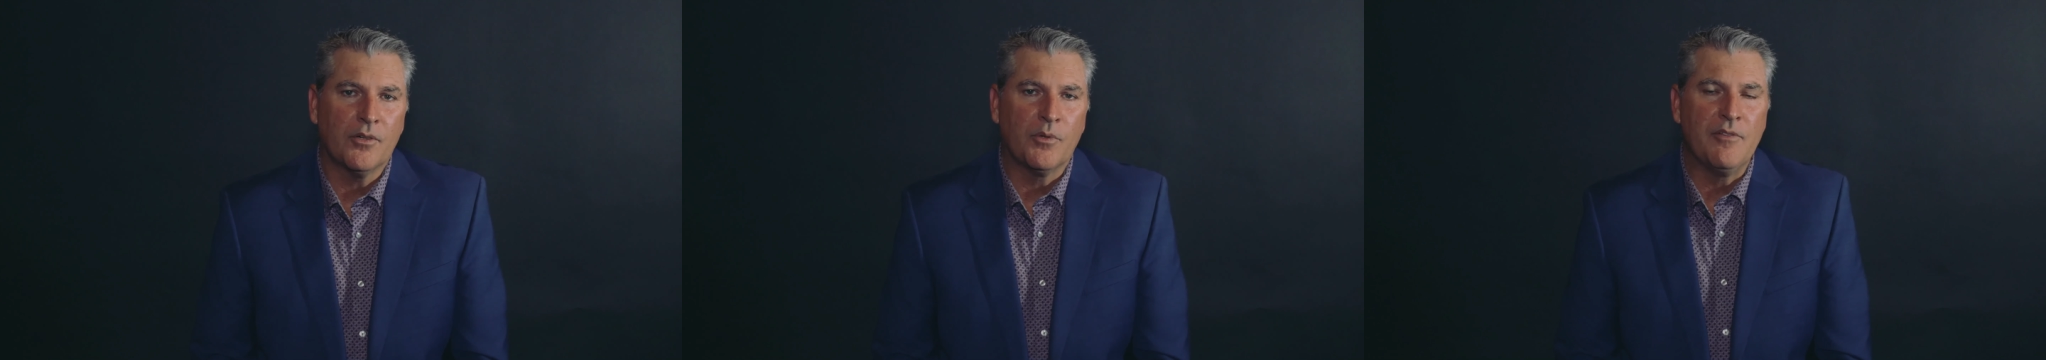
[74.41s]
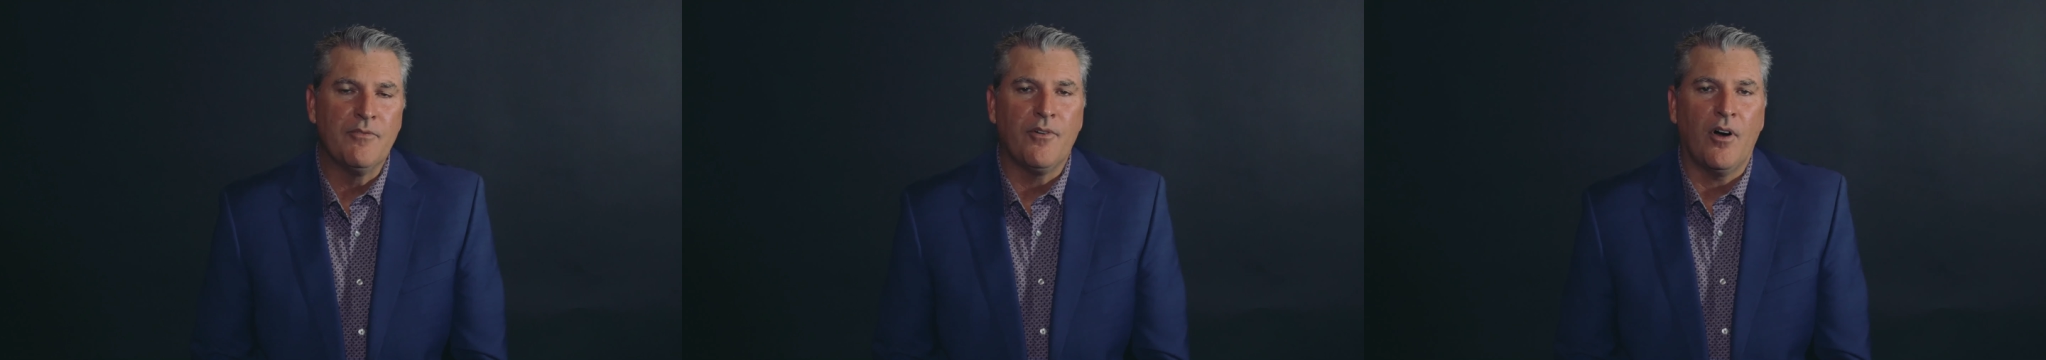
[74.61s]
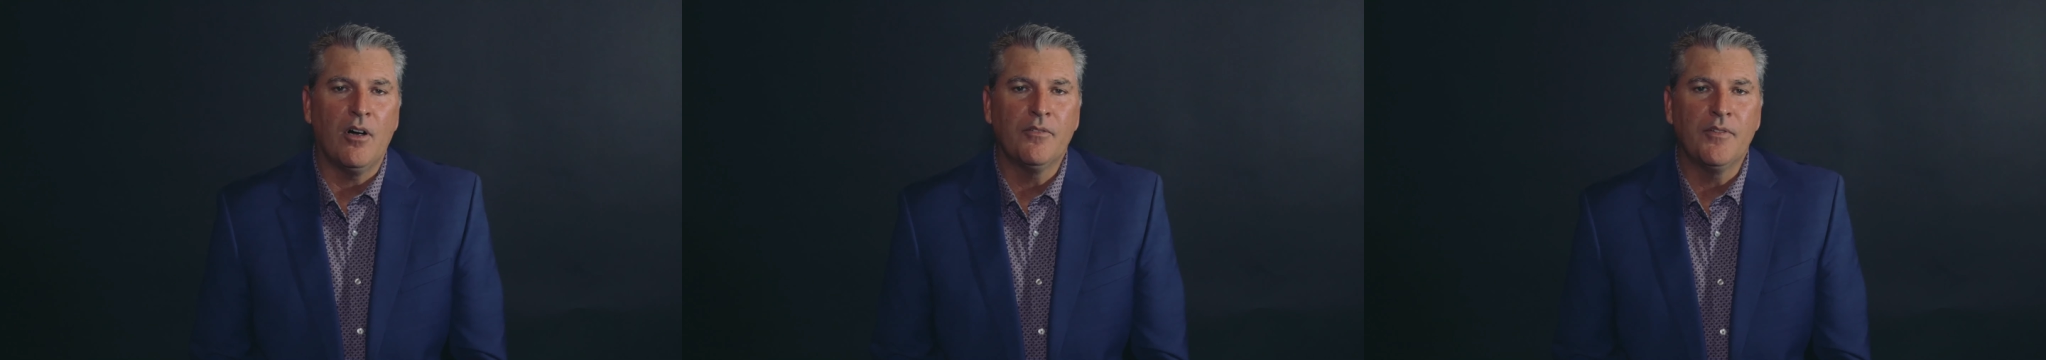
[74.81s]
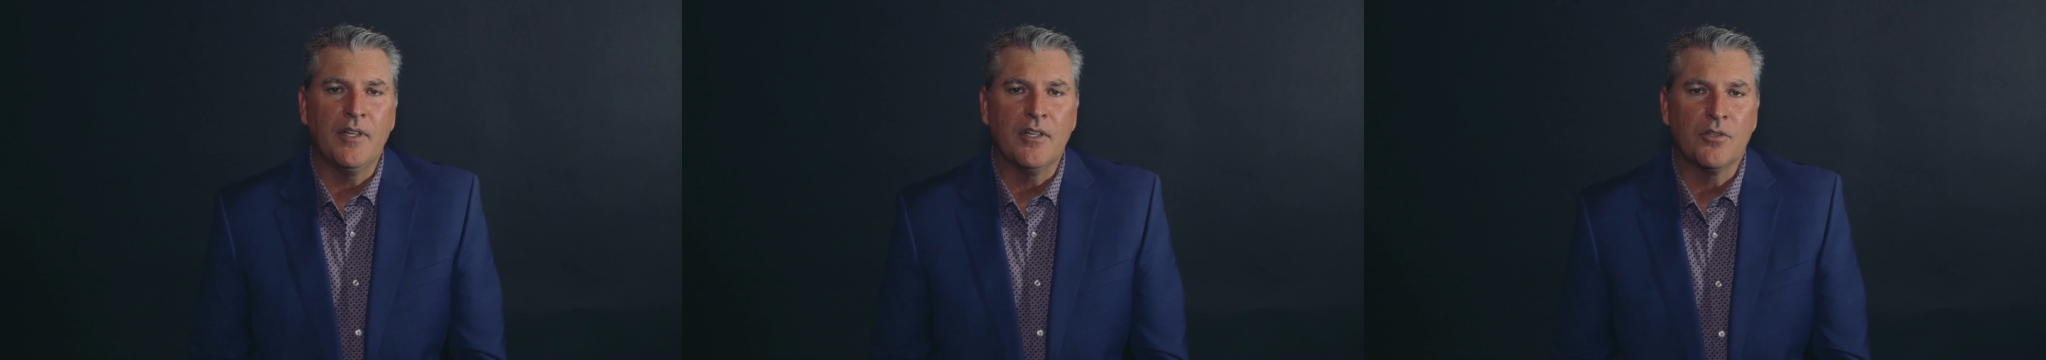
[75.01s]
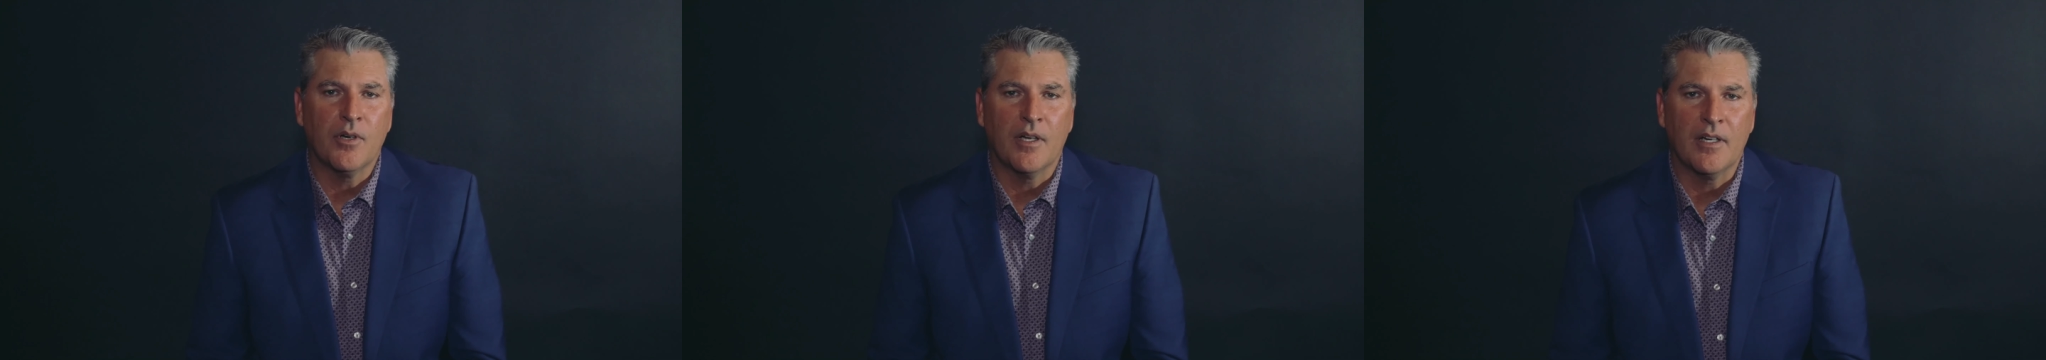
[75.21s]
revolving
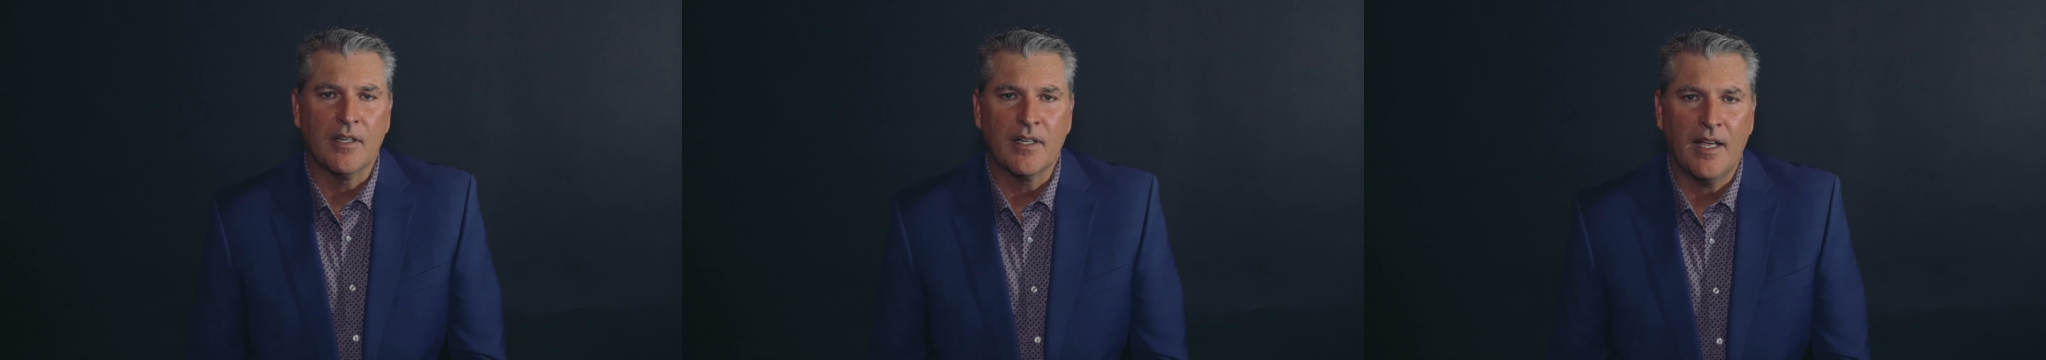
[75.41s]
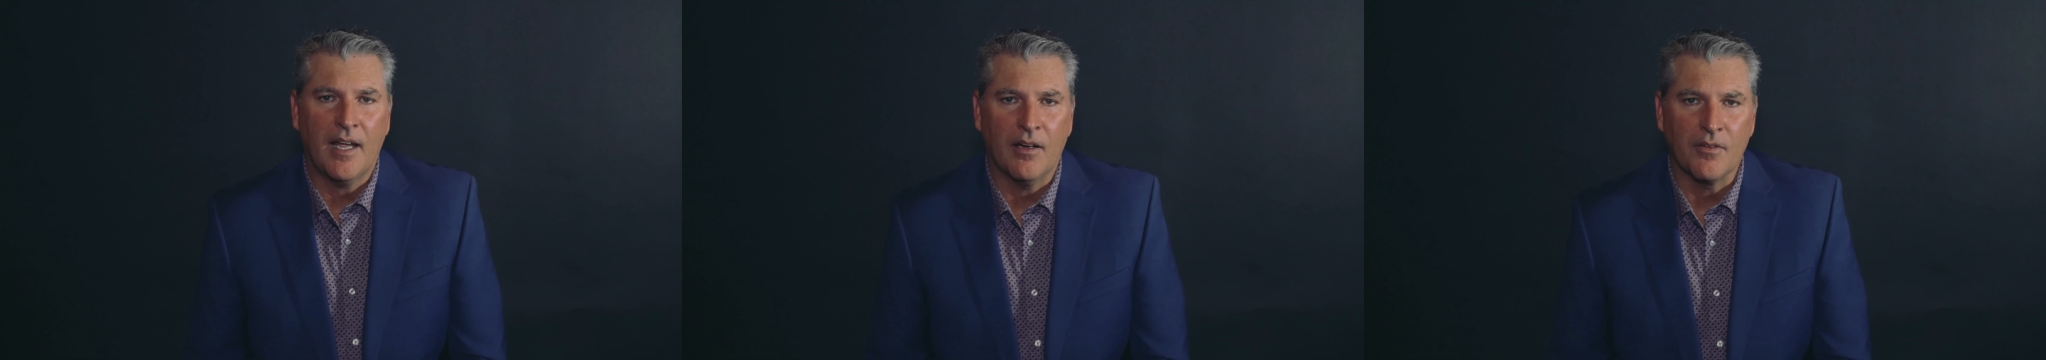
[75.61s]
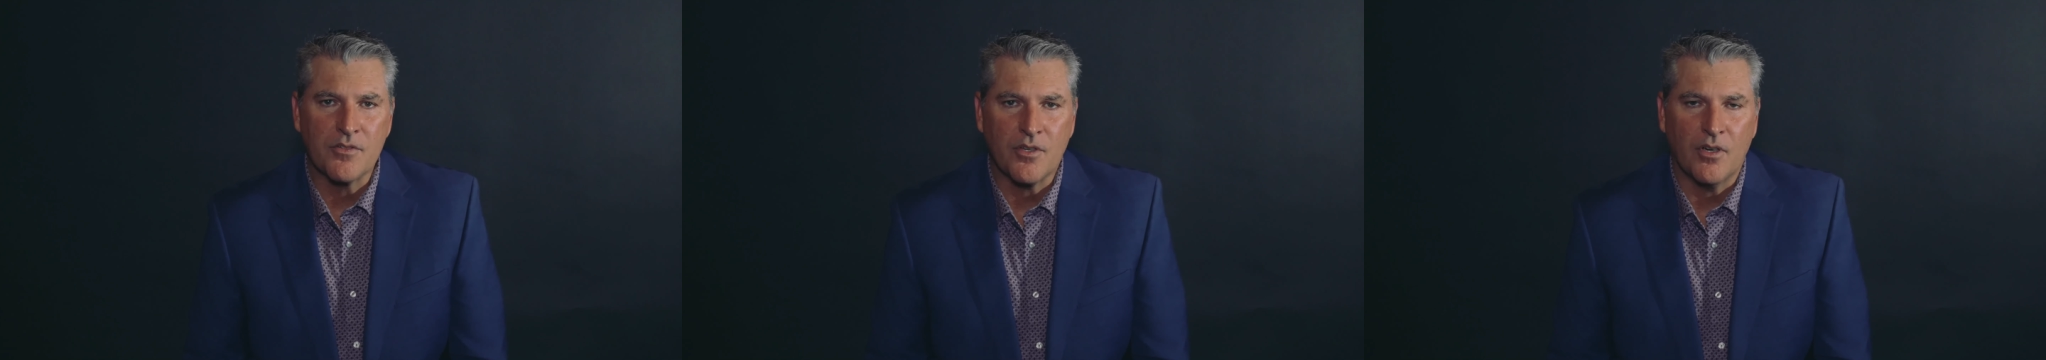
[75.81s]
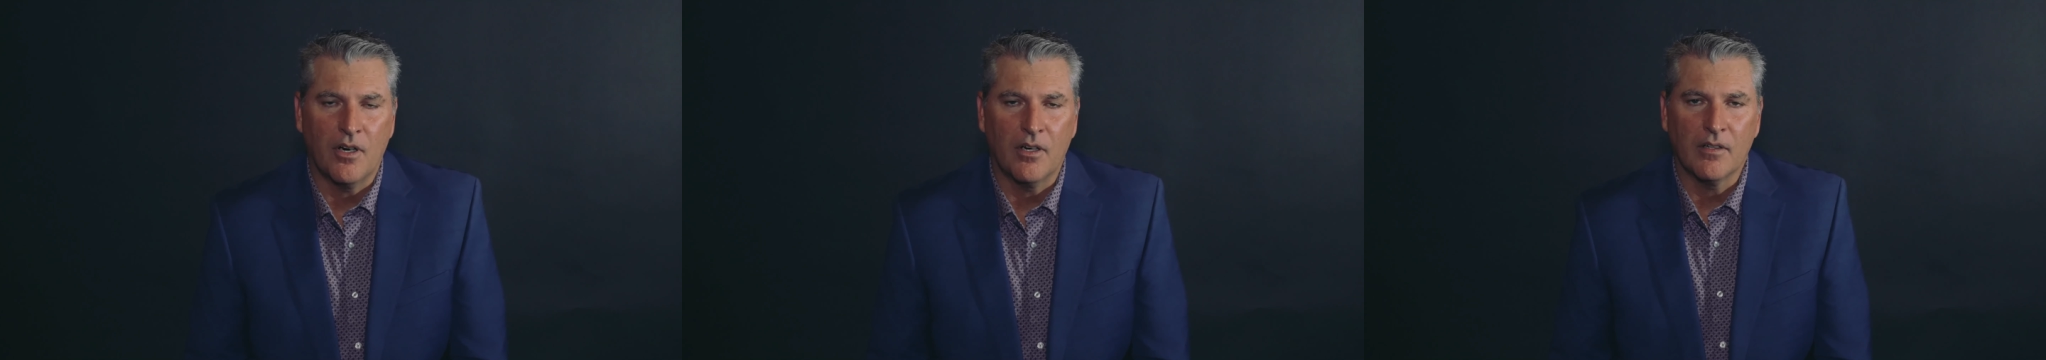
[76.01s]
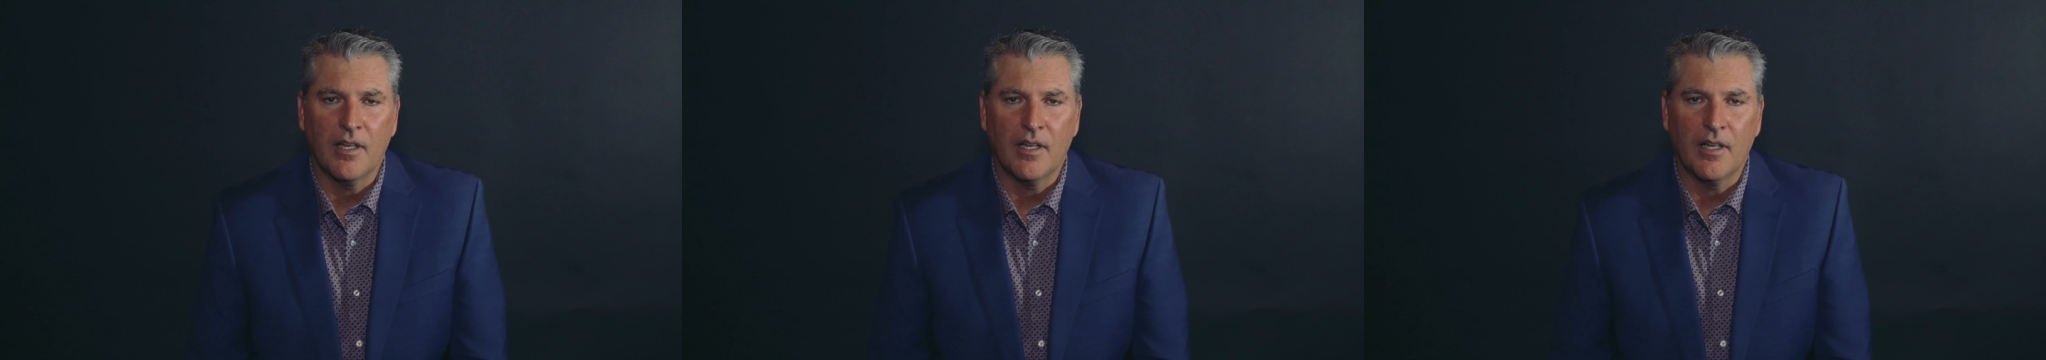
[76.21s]
credit accounts are,